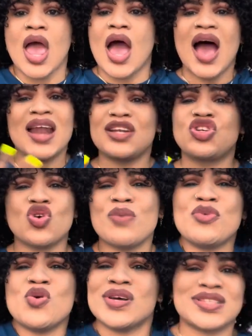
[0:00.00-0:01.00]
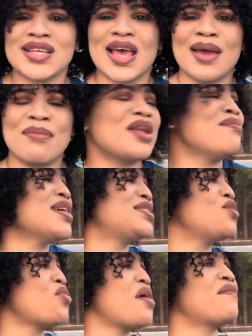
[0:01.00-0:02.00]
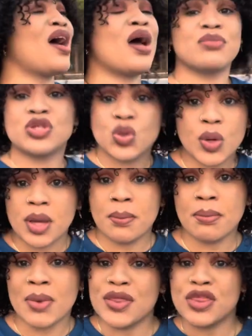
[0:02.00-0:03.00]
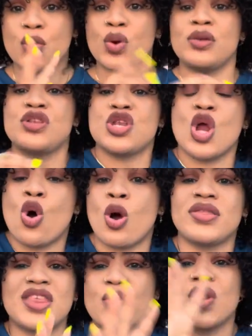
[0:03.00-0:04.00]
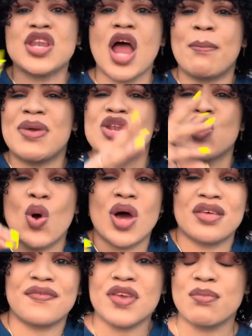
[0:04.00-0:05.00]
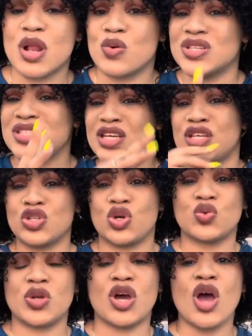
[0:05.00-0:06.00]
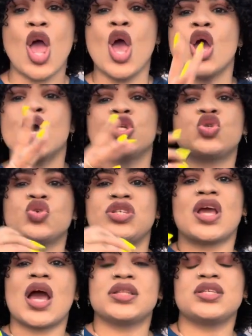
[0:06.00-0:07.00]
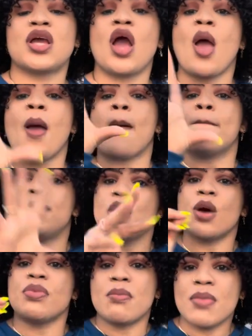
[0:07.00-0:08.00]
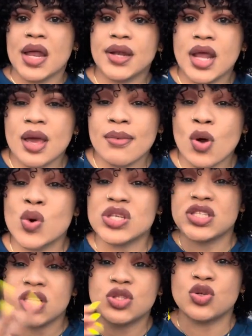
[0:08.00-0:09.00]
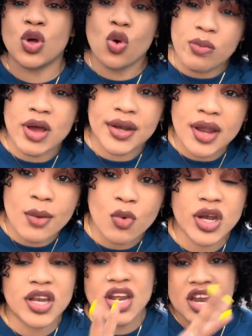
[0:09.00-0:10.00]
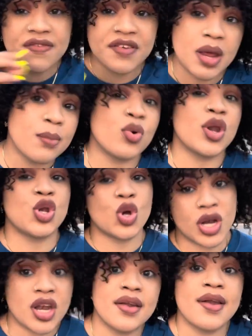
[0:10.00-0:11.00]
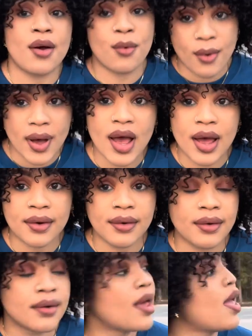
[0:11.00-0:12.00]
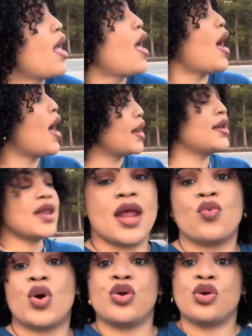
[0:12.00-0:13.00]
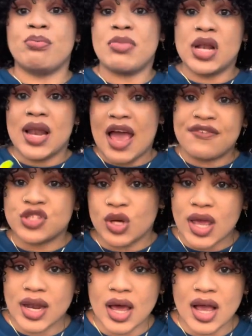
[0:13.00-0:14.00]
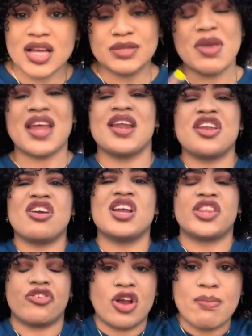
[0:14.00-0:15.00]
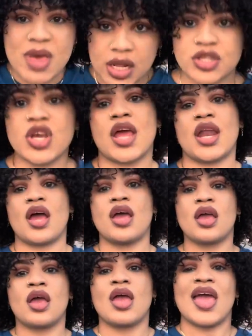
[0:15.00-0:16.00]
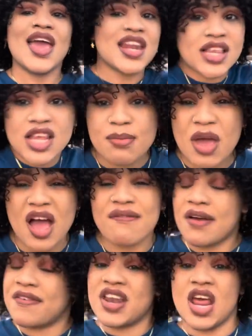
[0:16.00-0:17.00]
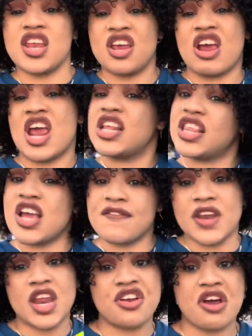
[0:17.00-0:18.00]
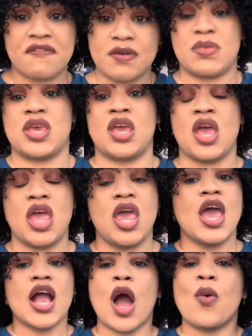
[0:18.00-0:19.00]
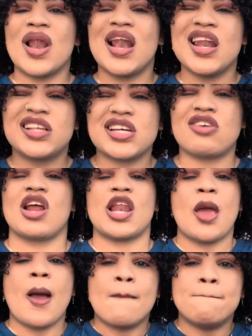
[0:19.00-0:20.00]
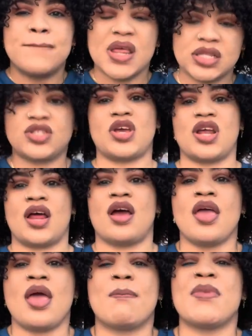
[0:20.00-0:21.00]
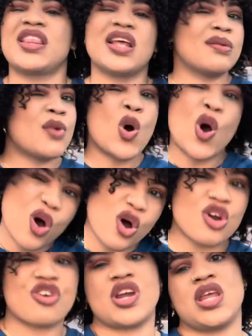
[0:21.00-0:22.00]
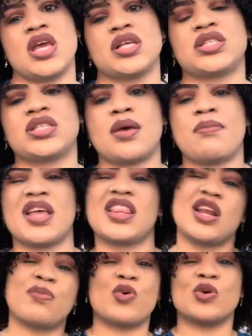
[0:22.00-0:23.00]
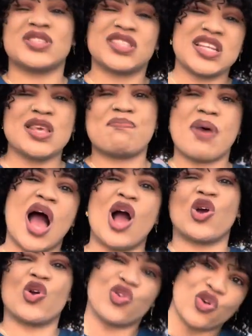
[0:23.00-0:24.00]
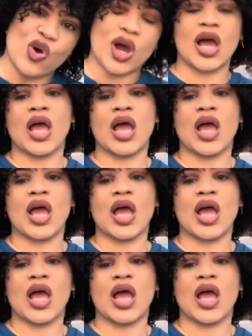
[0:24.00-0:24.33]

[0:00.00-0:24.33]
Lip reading: And to him no say me the best thing that ever happened to him, and there will not be no other female will stick it out with you. Too thick and thing. Big up the man them will stick to the woman them or the dead of them when nothing in that gone. And wanna build life together, because me and the near literally built together. Anything me have after then here, anything after then here after me, because we literally build together. Me tell about hunger days, me tell about sleep and grown.